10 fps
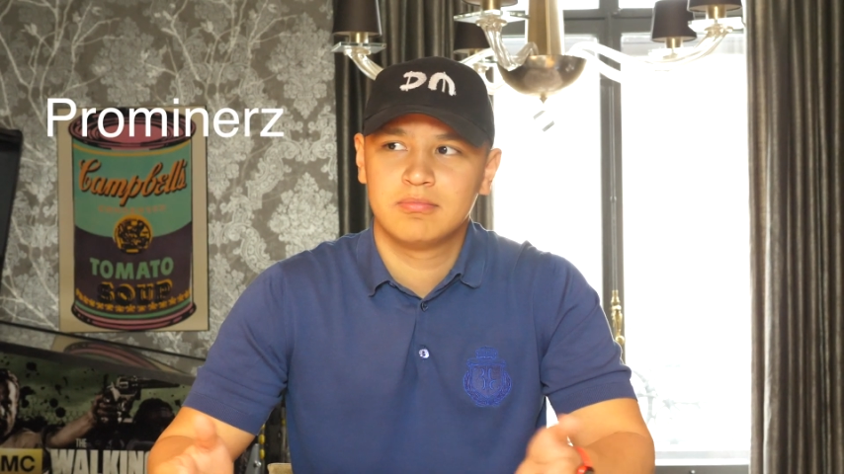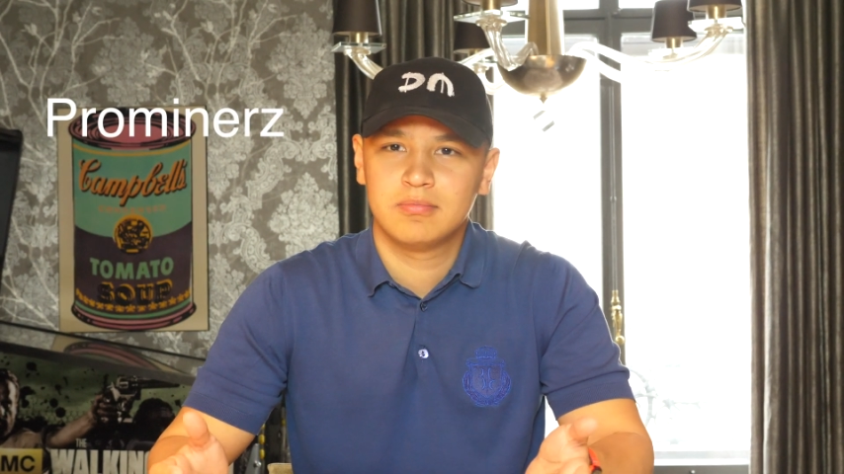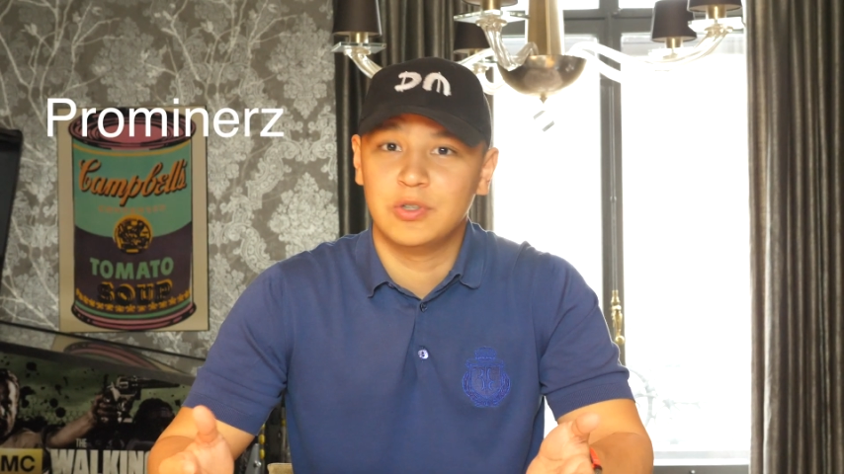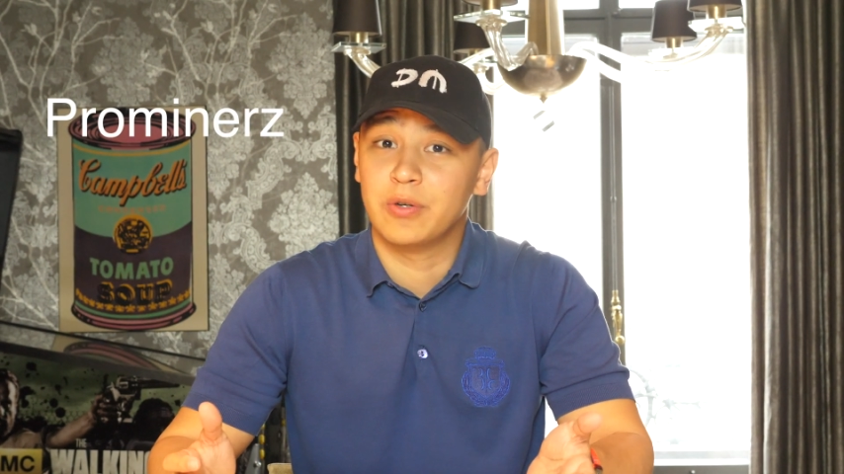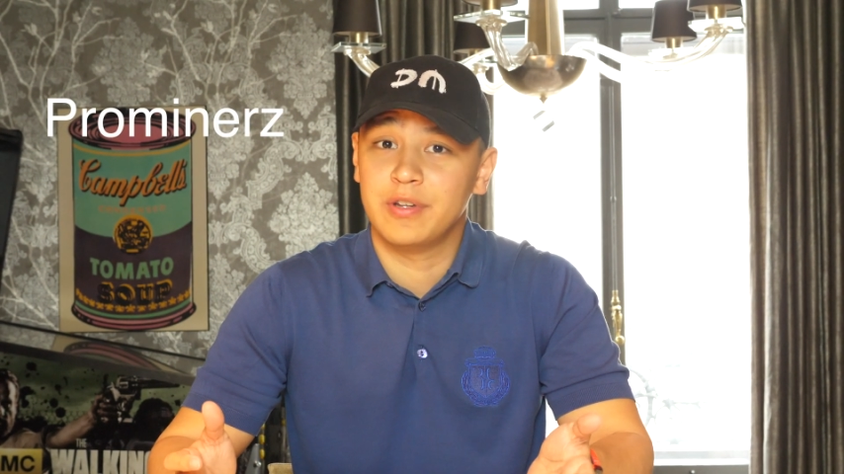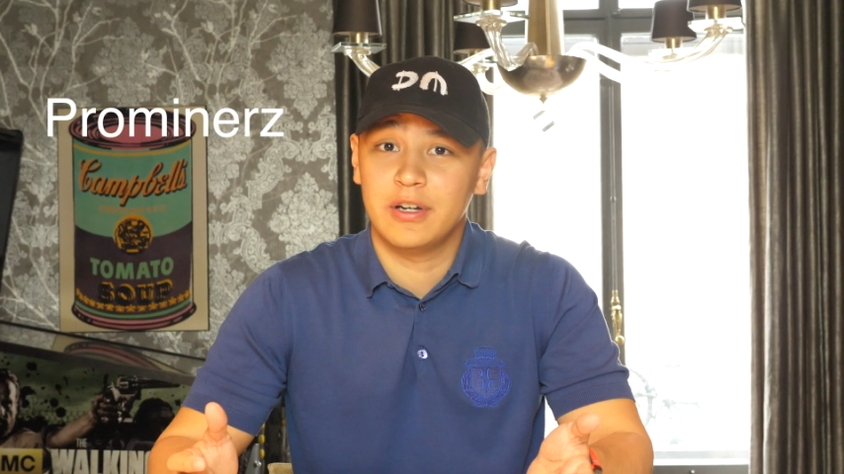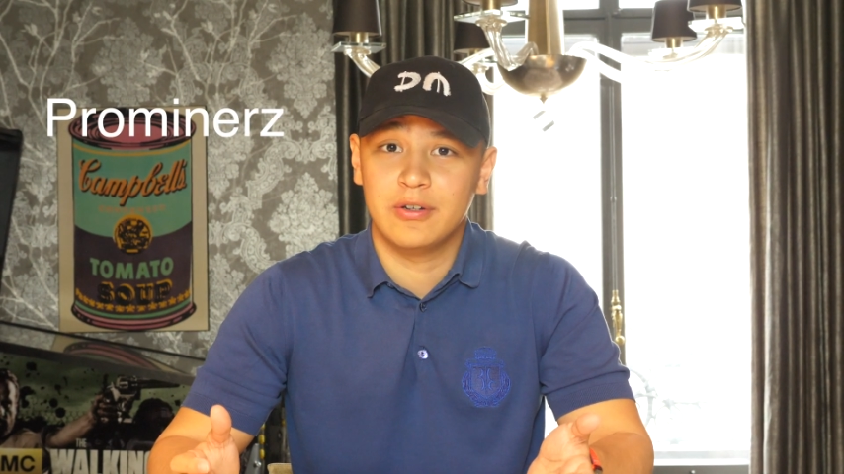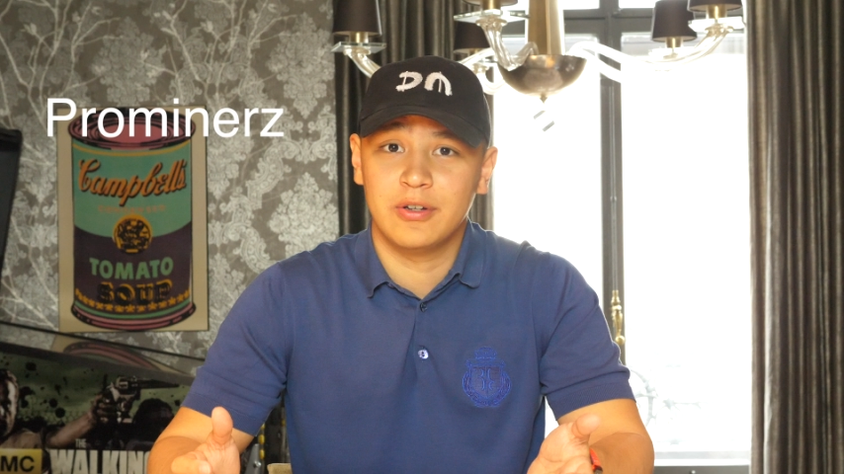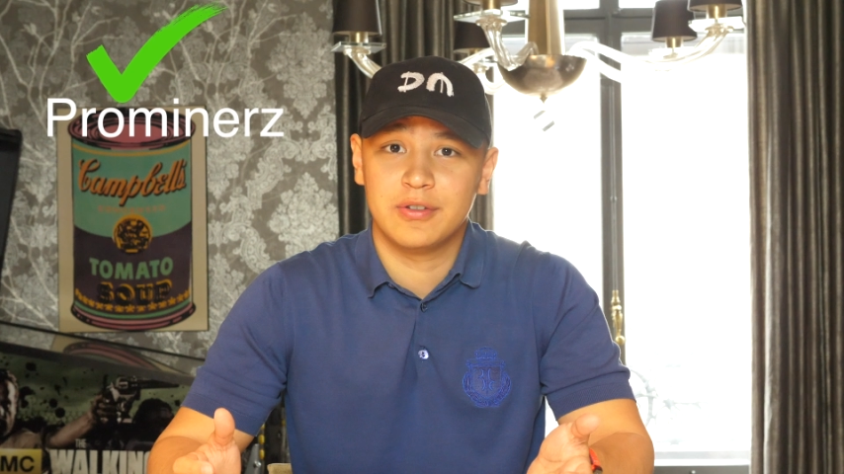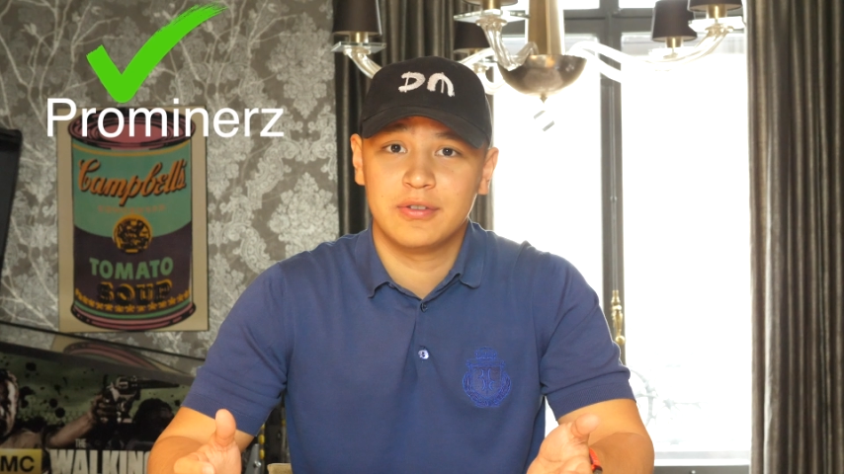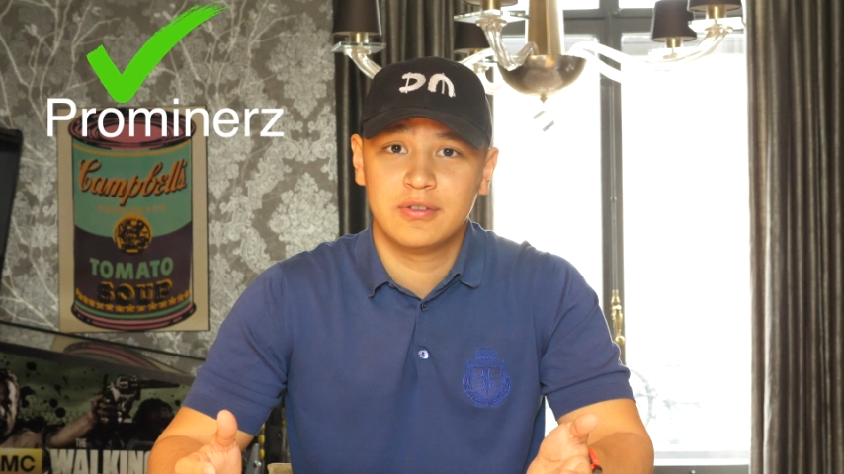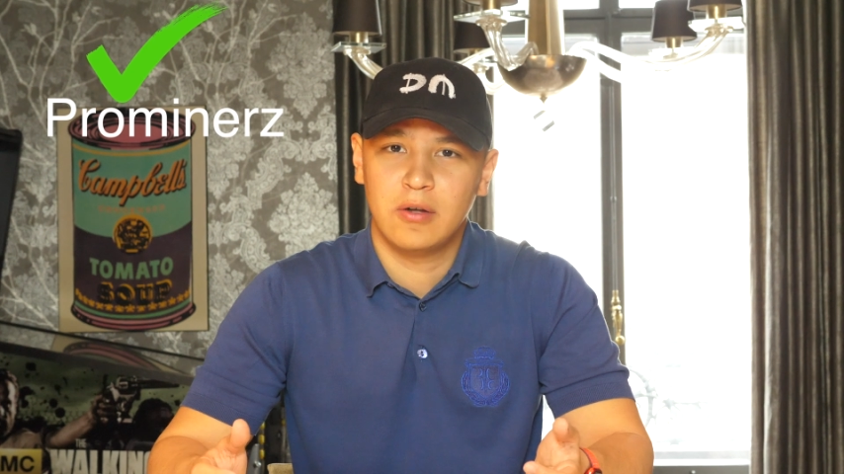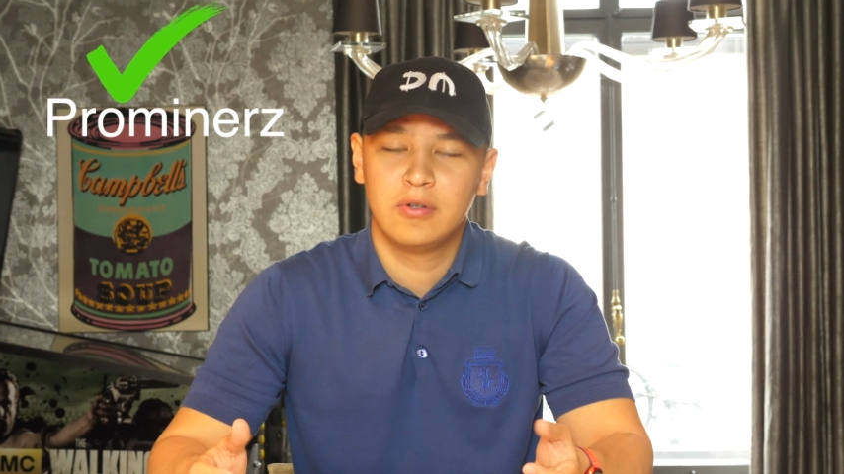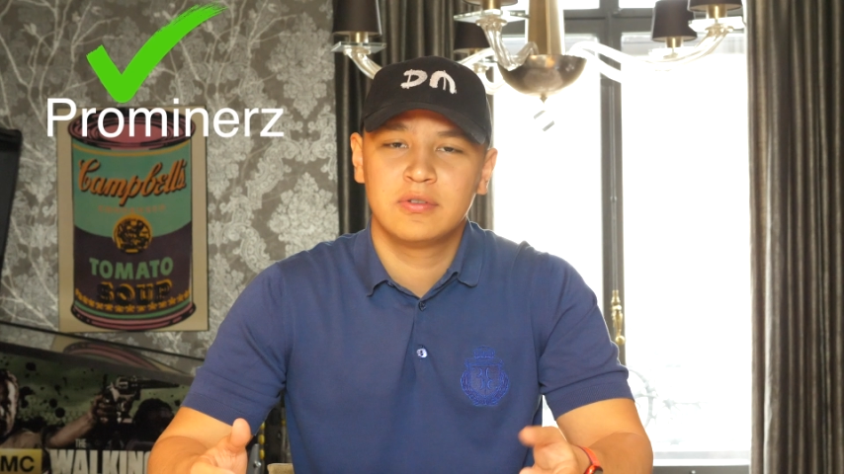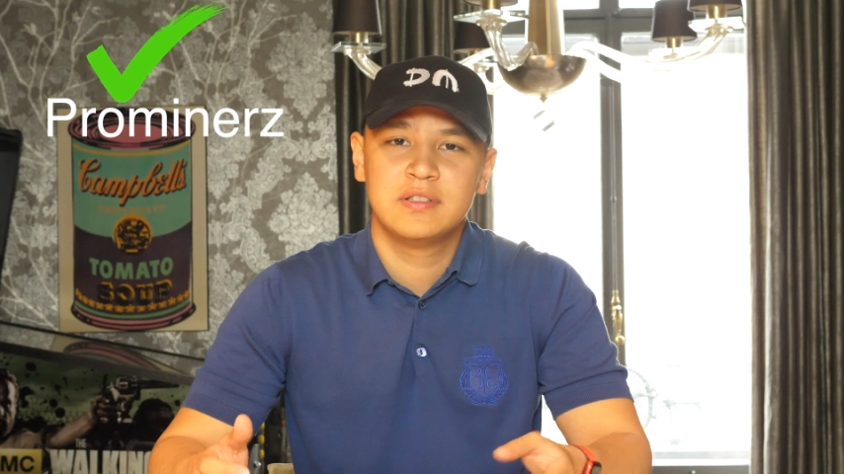No, they are not. How
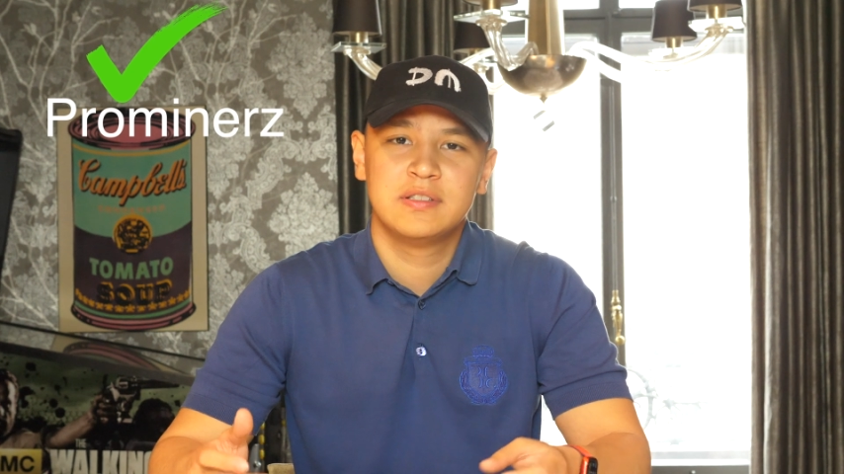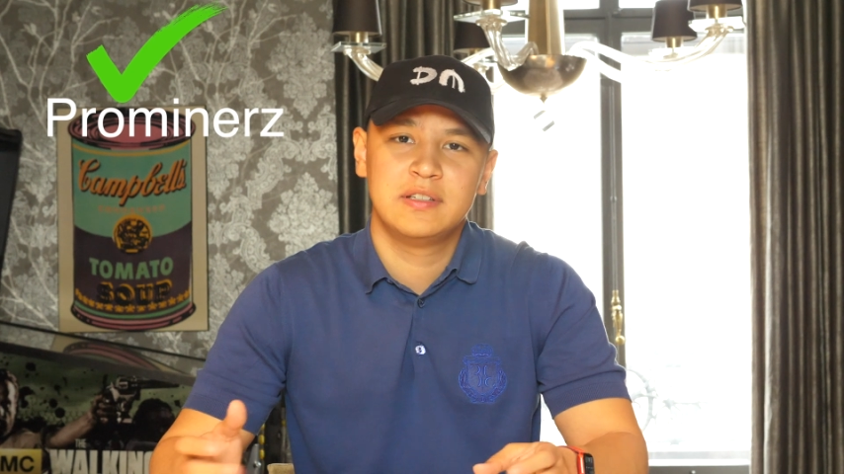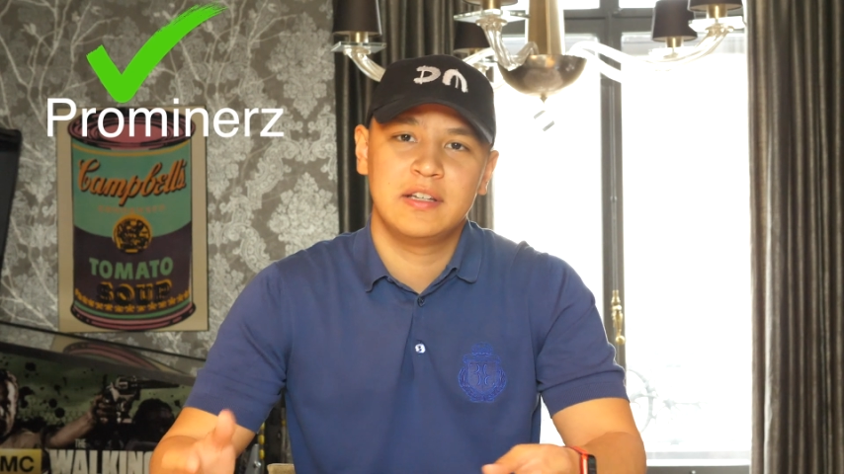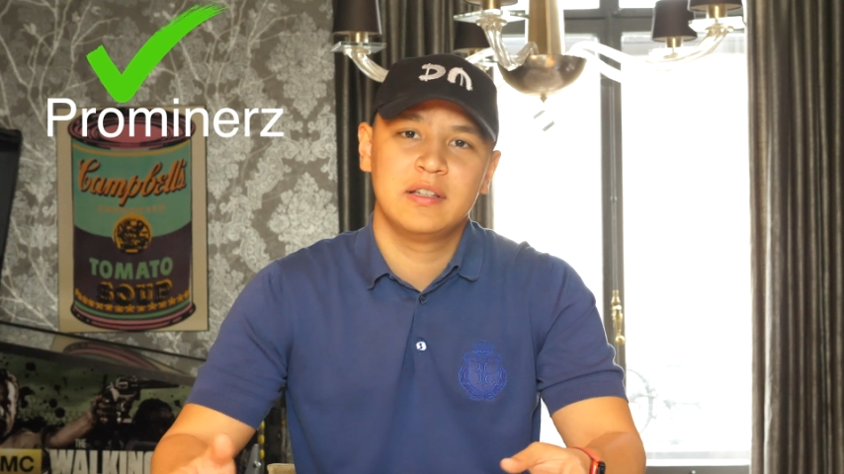long does it take